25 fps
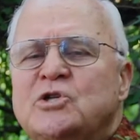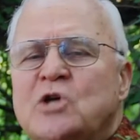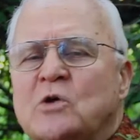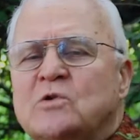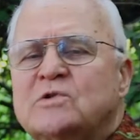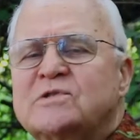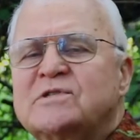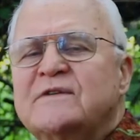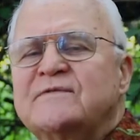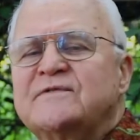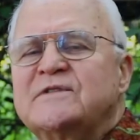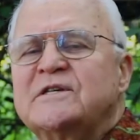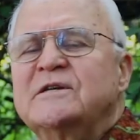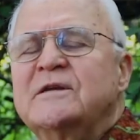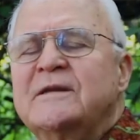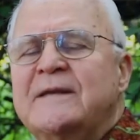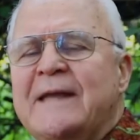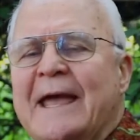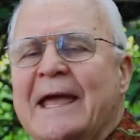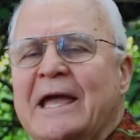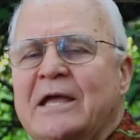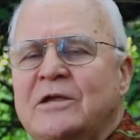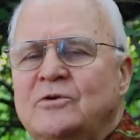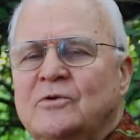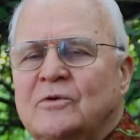Josephs and
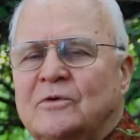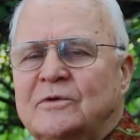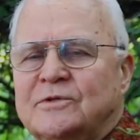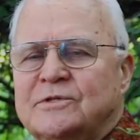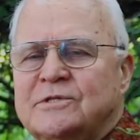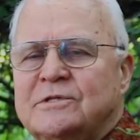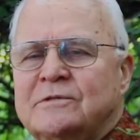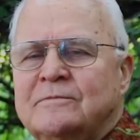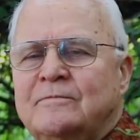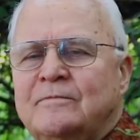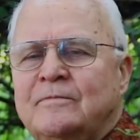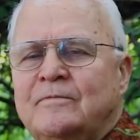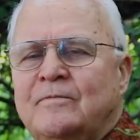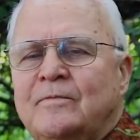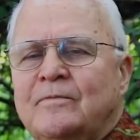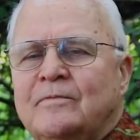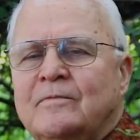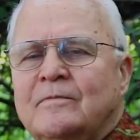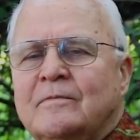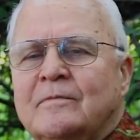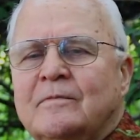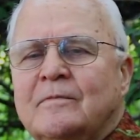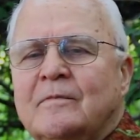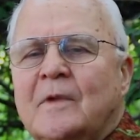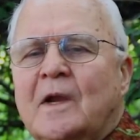Daniels,
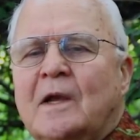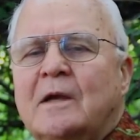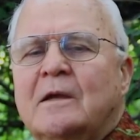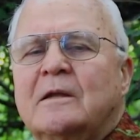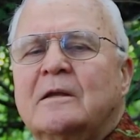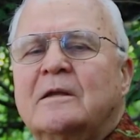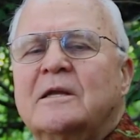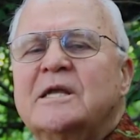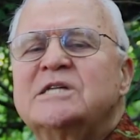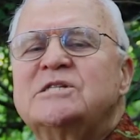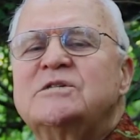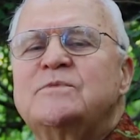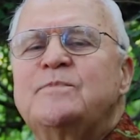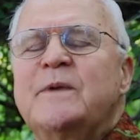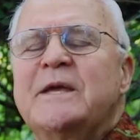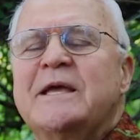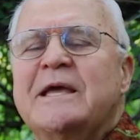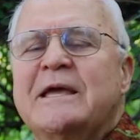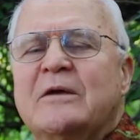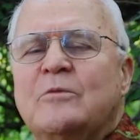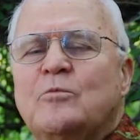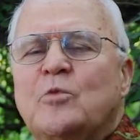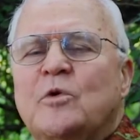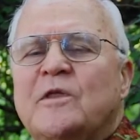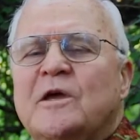let's
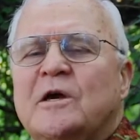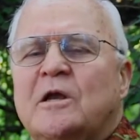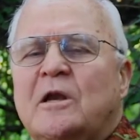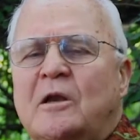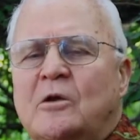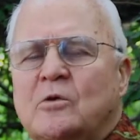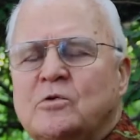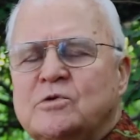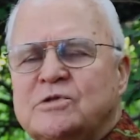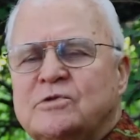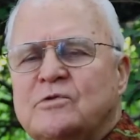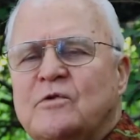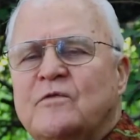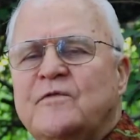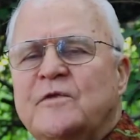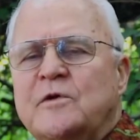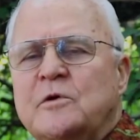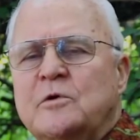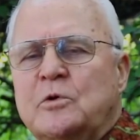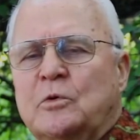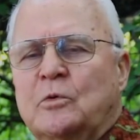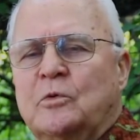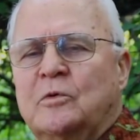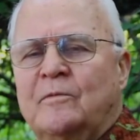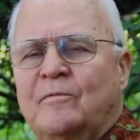begin with a closer
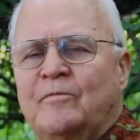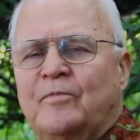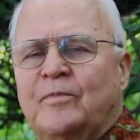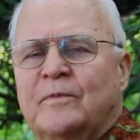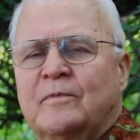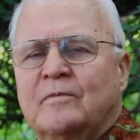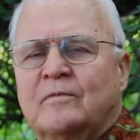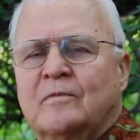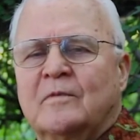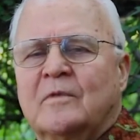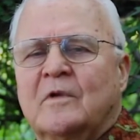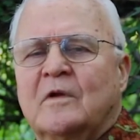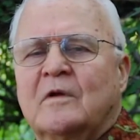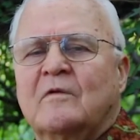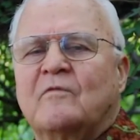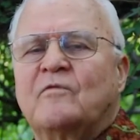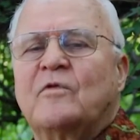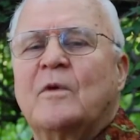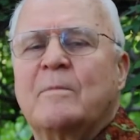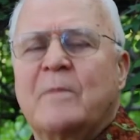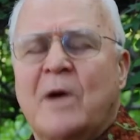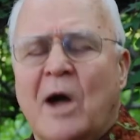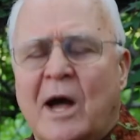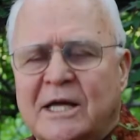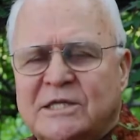view
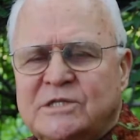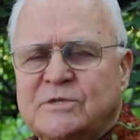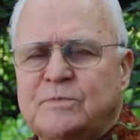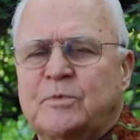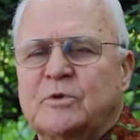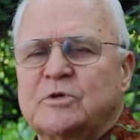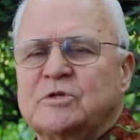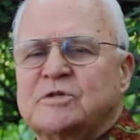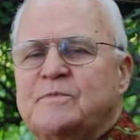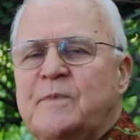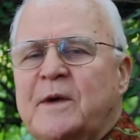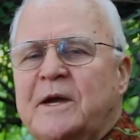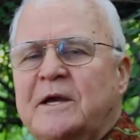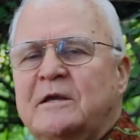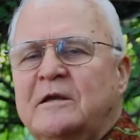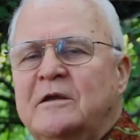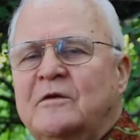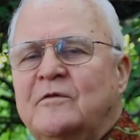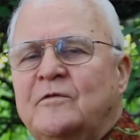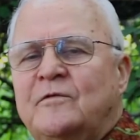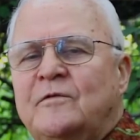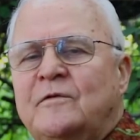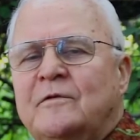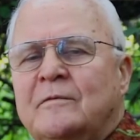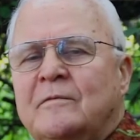from God's
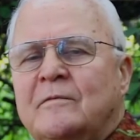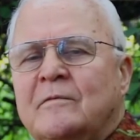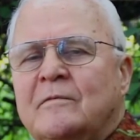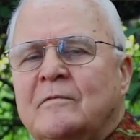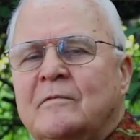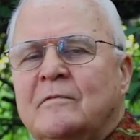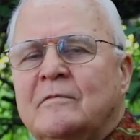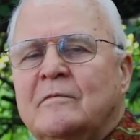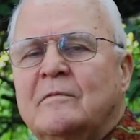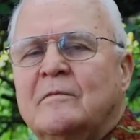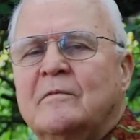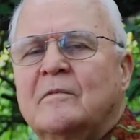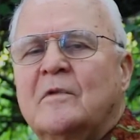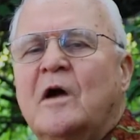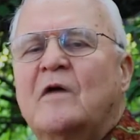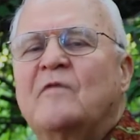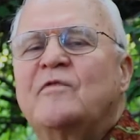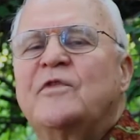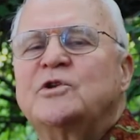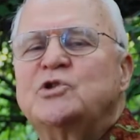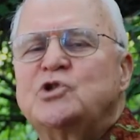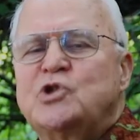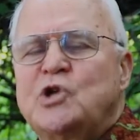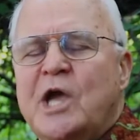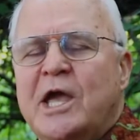perspective of
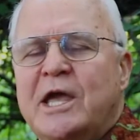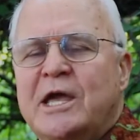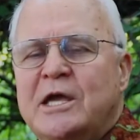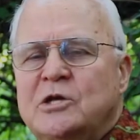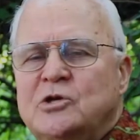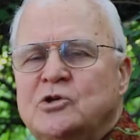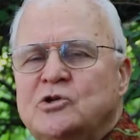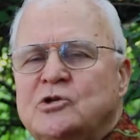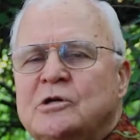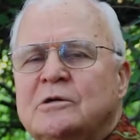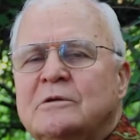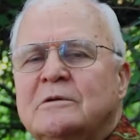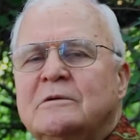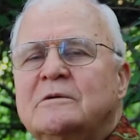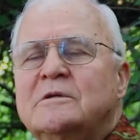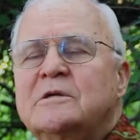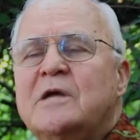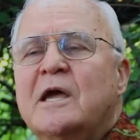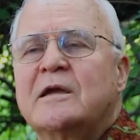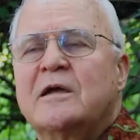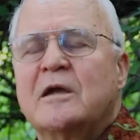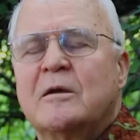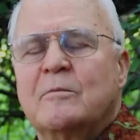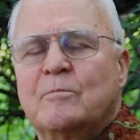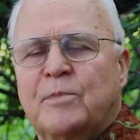the change
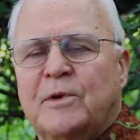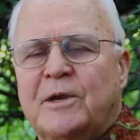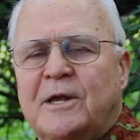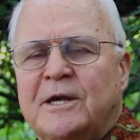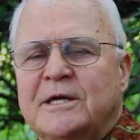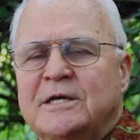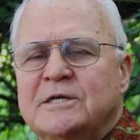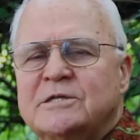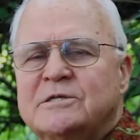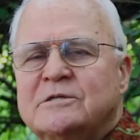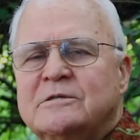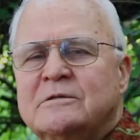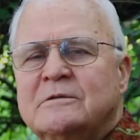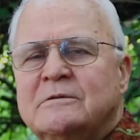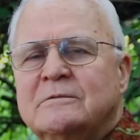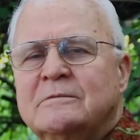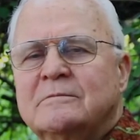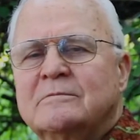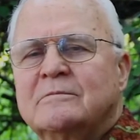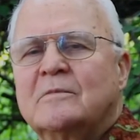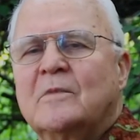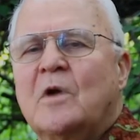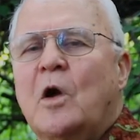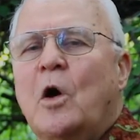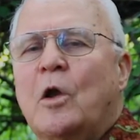taking place
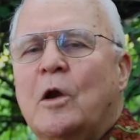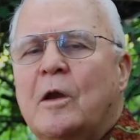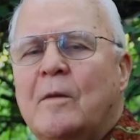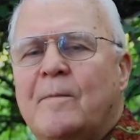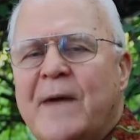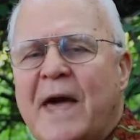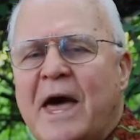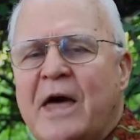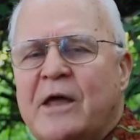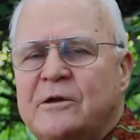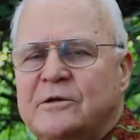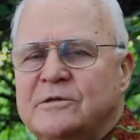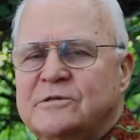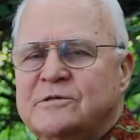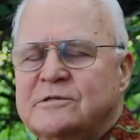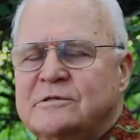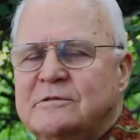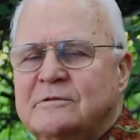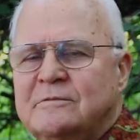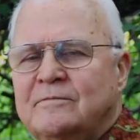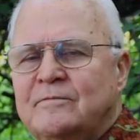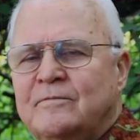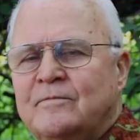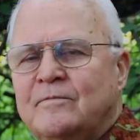all about us.